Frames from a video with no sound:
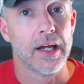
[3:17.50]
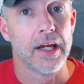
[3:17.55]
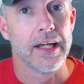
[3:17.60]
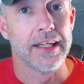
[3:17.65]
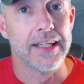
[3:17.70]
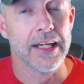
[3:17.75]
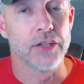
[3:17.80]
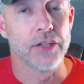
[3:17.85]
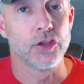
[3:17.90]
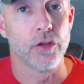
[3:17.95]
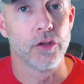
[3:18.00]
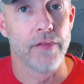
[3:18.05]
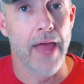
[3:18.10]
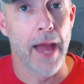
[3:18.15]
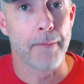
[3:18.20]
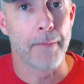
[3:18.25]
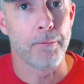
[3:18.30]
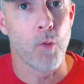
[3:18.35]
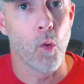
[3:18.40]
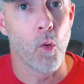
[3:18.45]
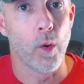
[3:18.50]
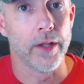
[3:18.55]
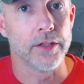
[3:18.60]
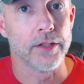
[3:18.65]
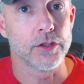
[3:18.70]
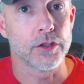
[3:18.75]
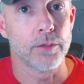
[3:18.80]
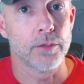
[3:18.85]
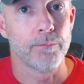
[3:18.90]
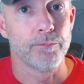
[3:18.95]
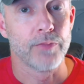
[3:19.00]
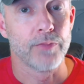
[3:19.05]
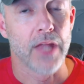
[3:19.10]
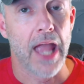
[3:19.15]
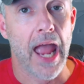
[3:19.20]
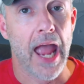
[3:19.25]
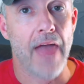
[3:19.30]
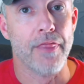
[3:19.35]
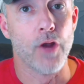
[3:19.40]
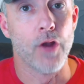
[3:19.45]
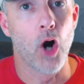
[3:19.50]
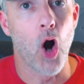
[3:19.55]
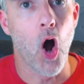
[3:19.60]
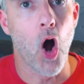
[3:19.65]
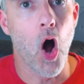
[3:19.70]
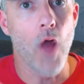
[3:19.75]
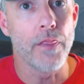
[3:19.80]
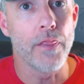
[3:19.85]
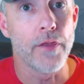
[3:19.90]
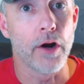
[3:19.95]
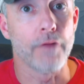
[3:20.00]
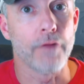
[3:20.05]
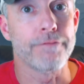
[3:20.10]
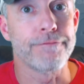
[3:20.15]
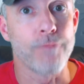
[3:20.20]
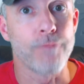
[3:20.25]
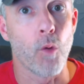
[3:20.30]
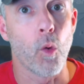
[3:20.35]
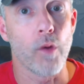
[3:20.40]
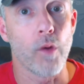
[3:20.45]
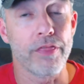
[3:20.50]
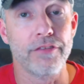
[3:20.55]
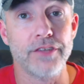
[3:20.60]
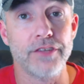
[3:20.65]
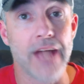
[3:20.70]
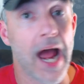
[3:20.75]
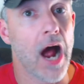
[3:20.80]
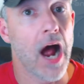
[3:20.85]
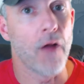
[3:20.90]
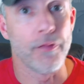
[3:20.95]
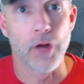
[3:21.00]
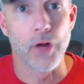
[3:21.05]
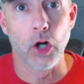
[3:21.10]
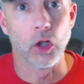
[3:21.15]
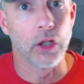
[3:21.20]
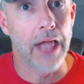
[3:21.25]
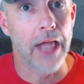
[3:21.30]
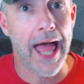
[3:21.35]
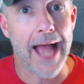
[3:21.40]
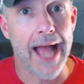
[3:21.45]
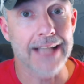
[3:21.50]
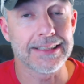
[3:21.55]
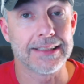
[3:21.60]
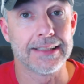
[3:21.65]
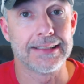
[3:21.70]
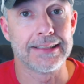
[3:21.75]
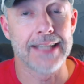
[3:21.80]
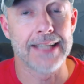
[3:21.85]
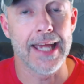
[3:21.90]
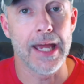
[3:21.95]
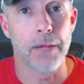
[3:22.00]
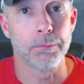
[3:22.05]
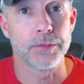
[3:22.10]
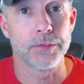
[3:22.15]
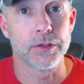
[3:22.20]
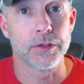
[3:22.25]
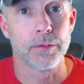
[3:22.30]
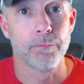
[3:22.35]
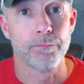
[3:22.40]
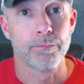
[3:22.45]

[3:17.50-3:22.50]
get to that point and they're on their 4th down, their last attempt,